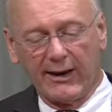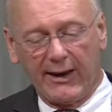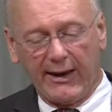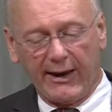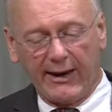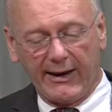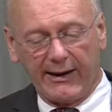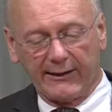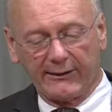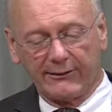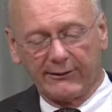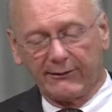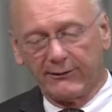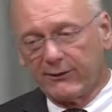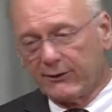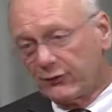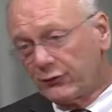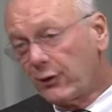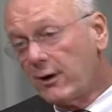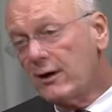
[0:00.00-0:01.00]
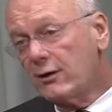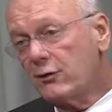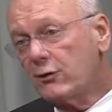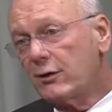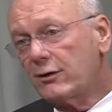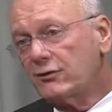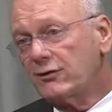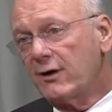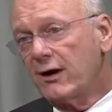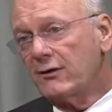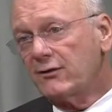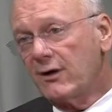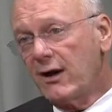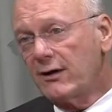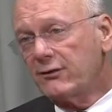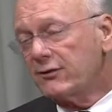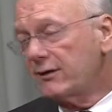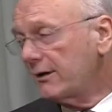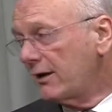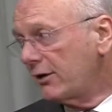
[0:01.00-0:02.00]
And the trial court judge
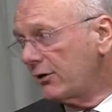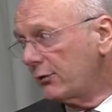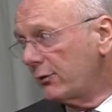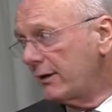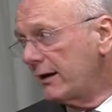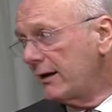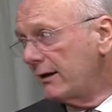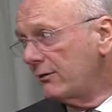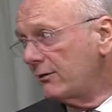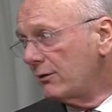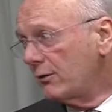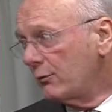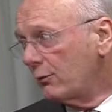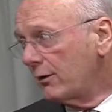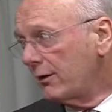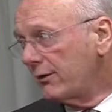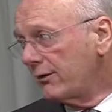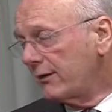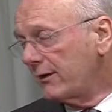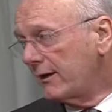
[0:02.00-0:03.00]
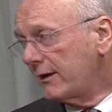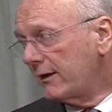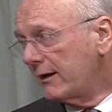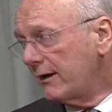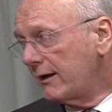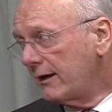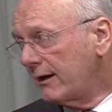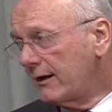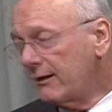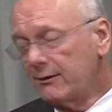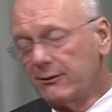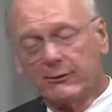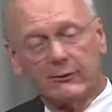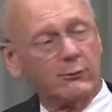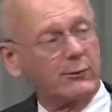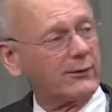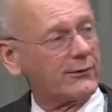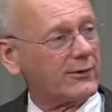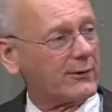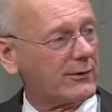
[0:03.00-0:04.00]
actually agreed with the, uh,
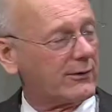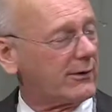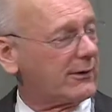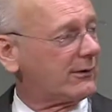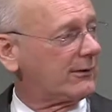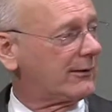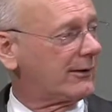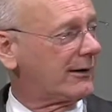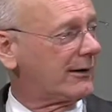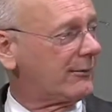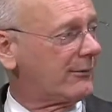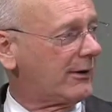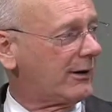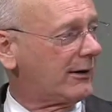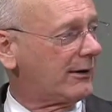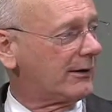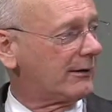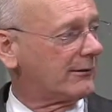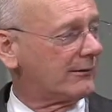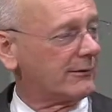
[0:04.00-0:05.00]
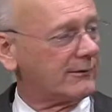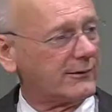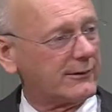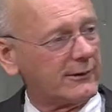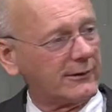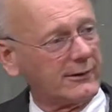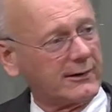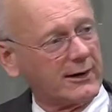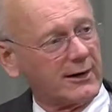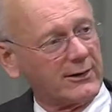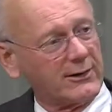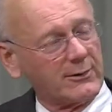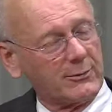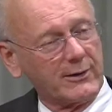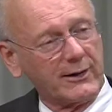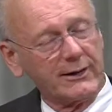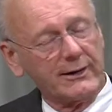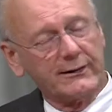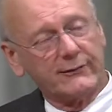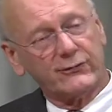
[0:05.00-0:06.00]
with the, the, the, the
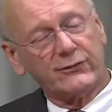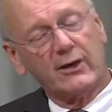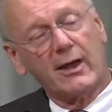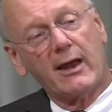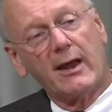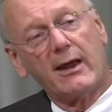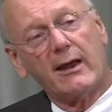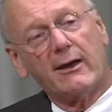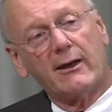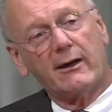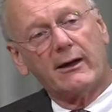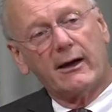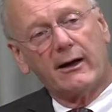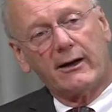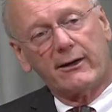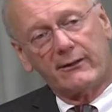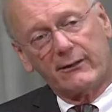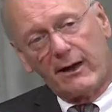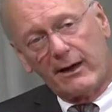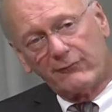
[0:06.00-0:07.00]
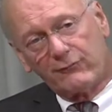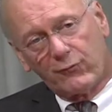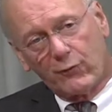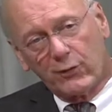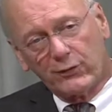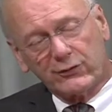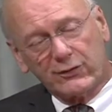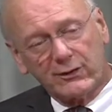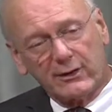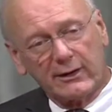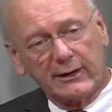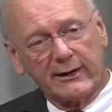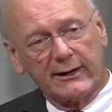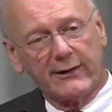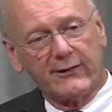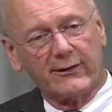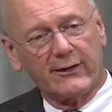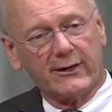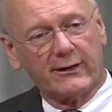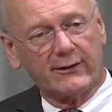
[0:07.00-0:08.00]
plaintiffs. Uh, unfortunately,
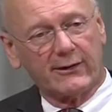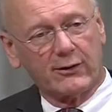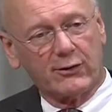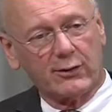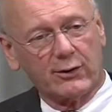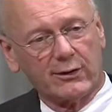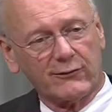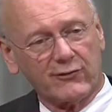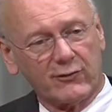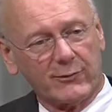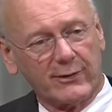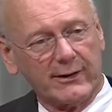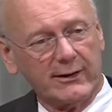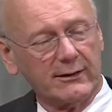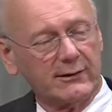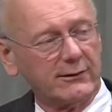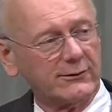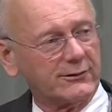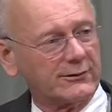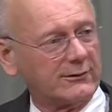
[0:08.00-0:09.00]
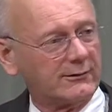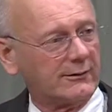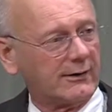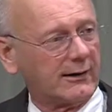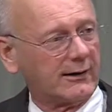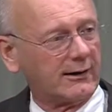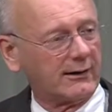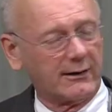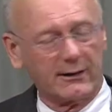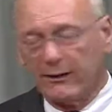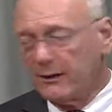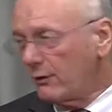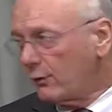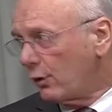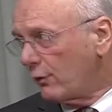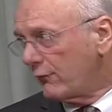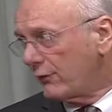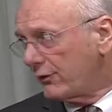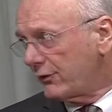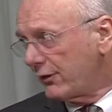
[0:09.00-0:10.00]
the, the Court of Appeal uh,
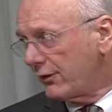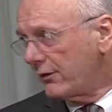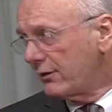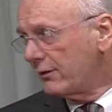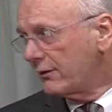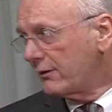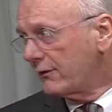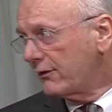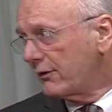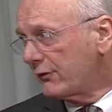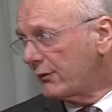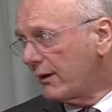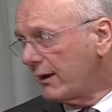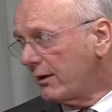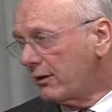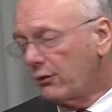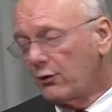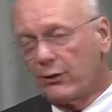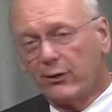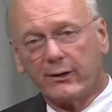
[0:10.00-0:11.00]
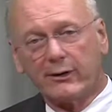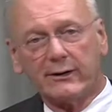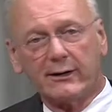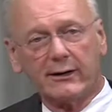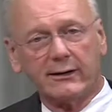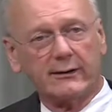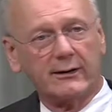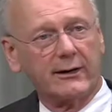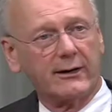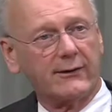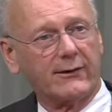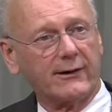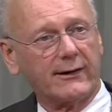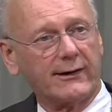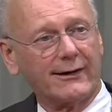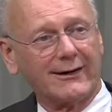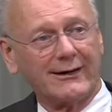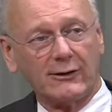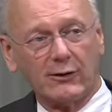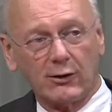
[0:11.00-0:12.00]
overturned the trial court, and uh,
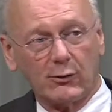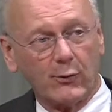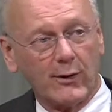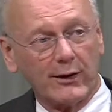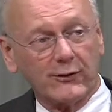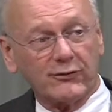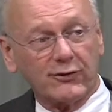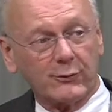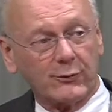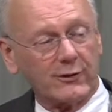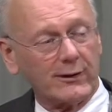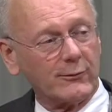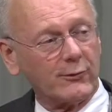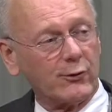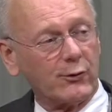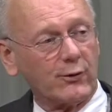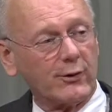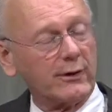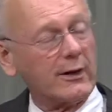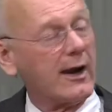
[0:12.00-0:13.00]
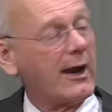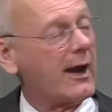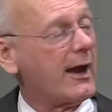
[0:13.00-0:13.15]
the U.S. Supreme Court